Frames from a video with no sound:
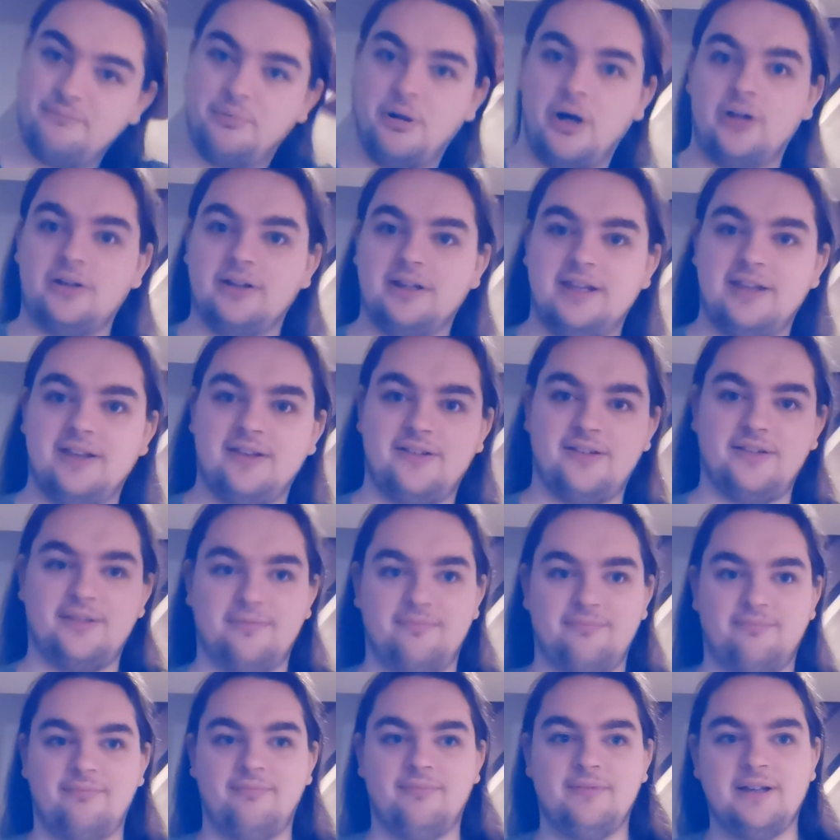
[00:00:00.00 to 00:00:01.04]
Polly's and
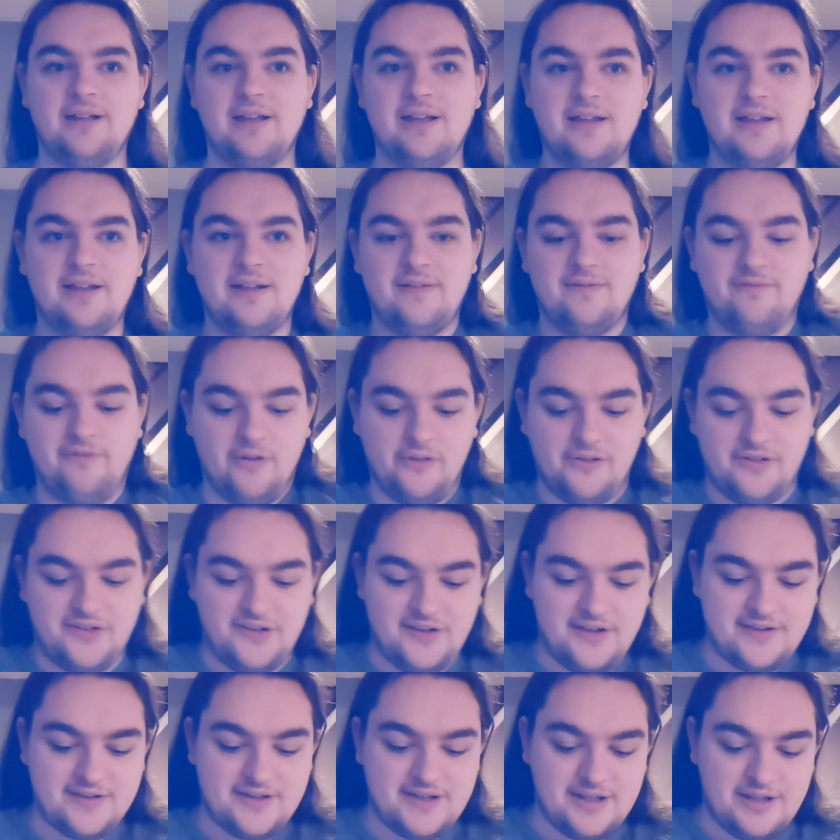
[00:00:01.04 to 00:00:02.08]
Vault
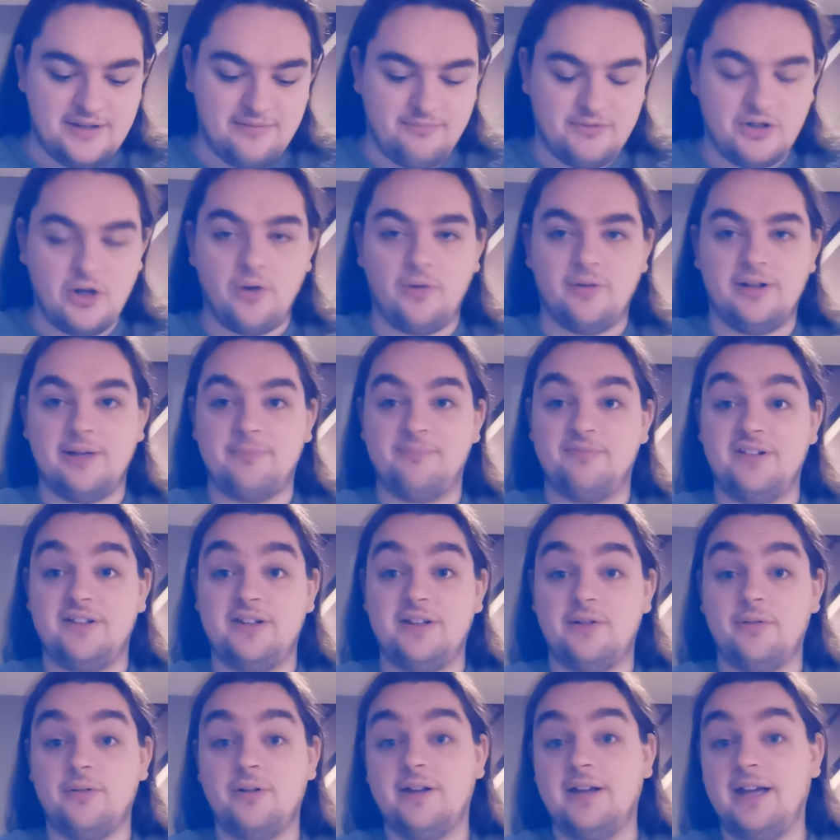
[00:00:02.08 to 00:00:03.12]
City collab
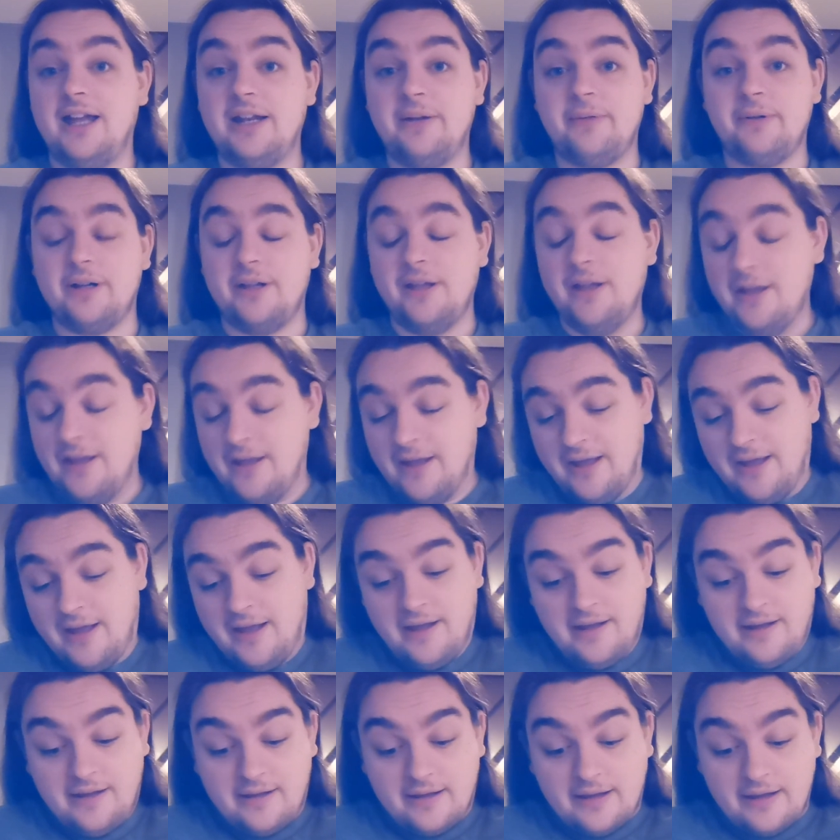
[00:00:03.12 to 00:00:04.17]
video. Anyway,
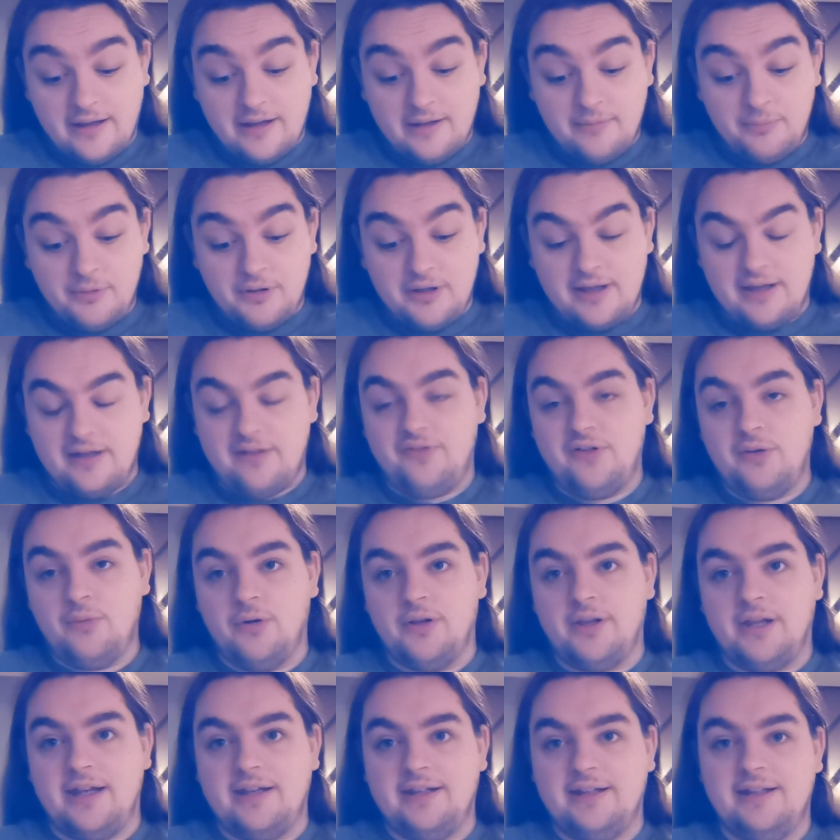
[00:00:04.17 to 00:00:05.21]
uh, but yeah, if you
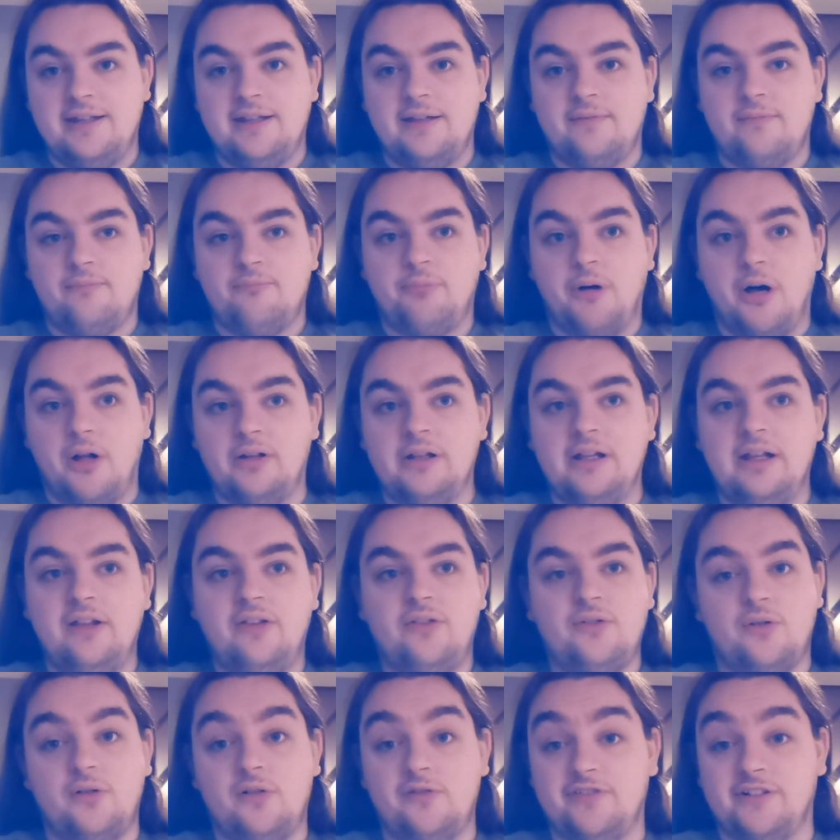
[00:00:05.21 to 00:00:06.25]
want any
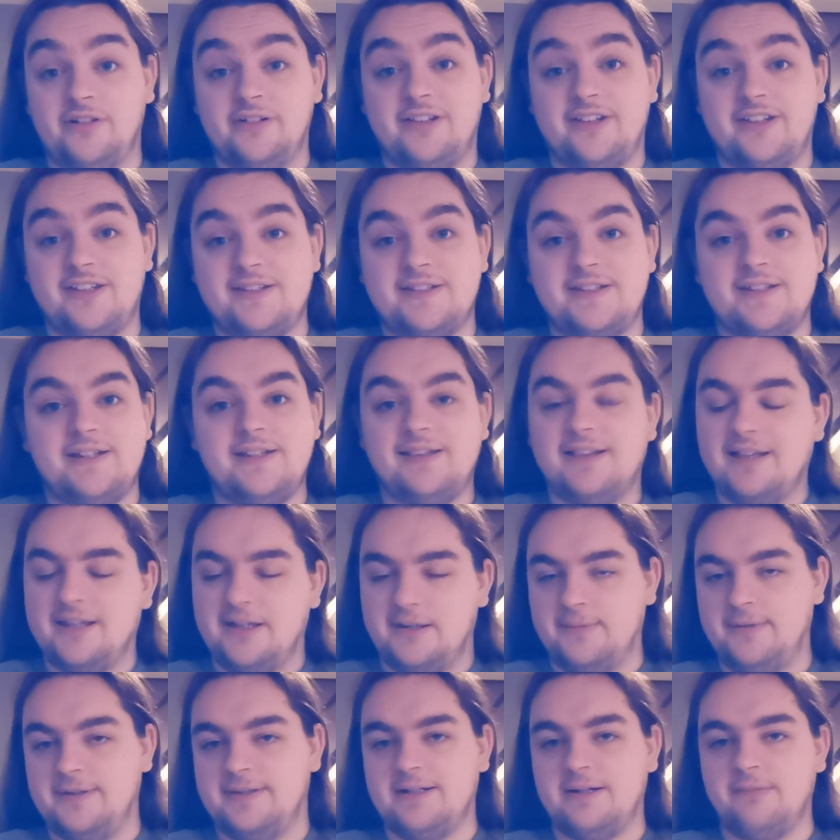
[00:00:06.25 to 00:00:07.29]
Polly's or Vault City,
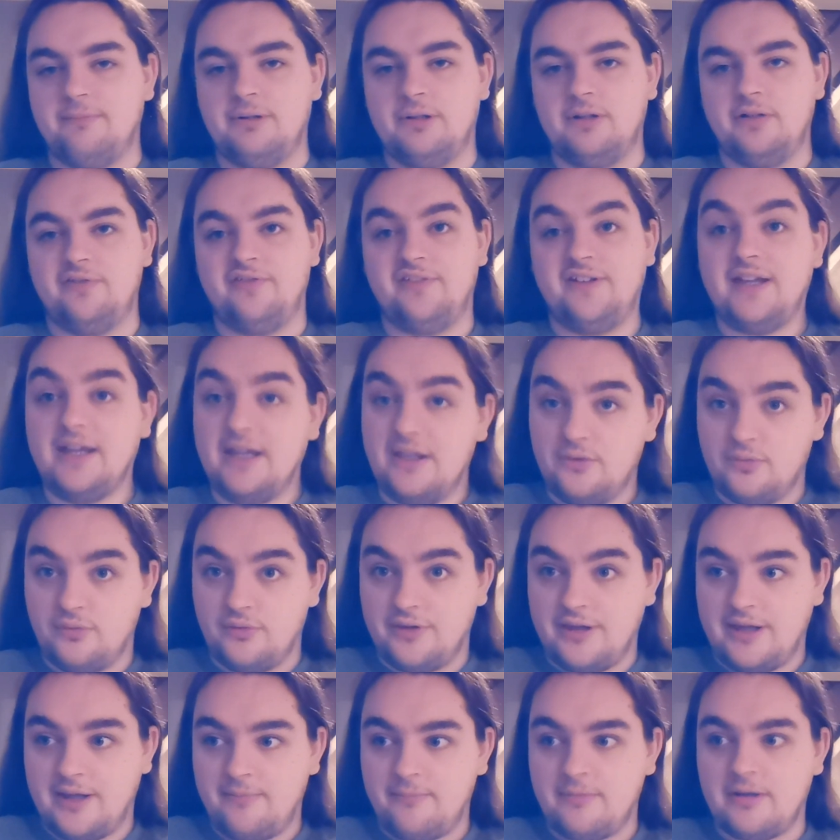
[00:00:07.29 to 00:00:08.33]
link me down below for either
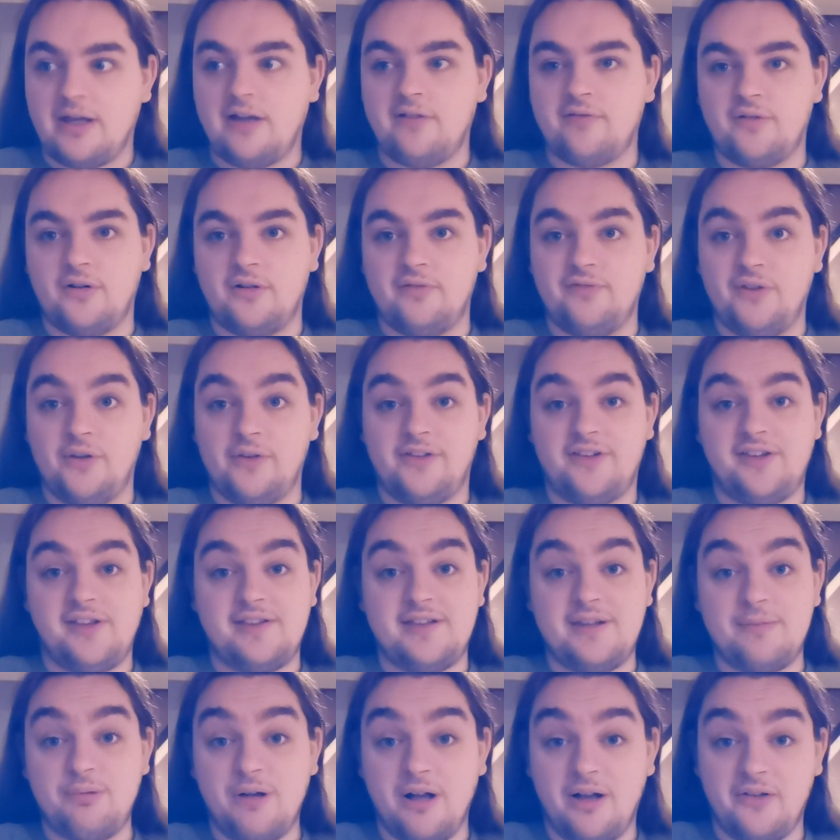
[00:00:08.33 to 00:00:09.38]
of them. I've got a Vault
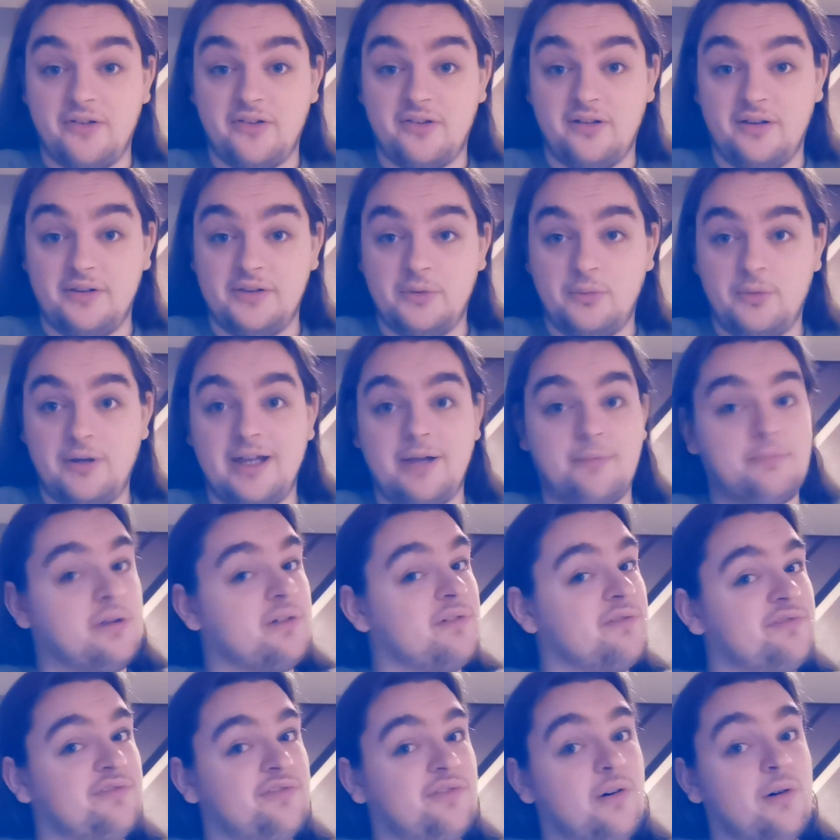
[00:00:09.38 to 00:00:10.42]
City parcel on the way. I'm
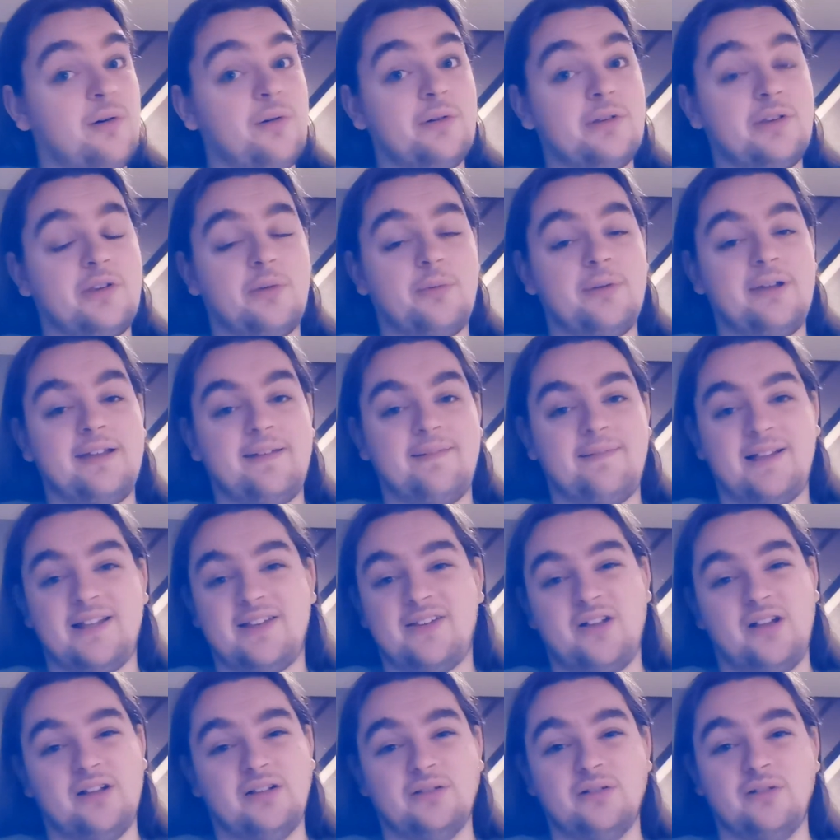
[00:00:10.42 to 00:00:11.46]
looking forward to it
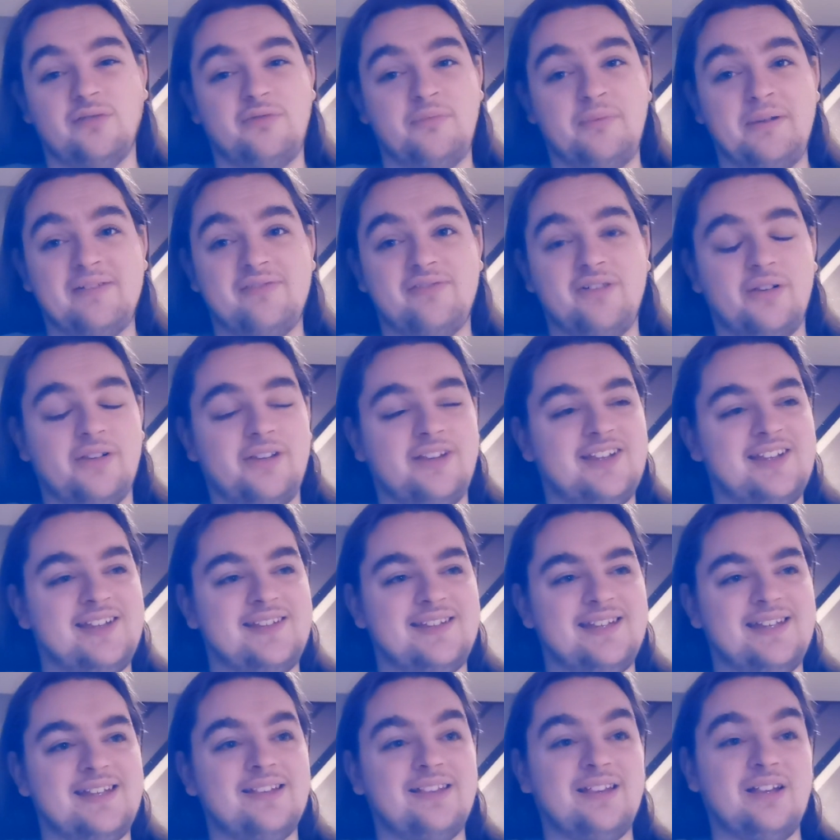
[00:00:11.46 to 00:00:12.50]
because I love a bit of Vault City.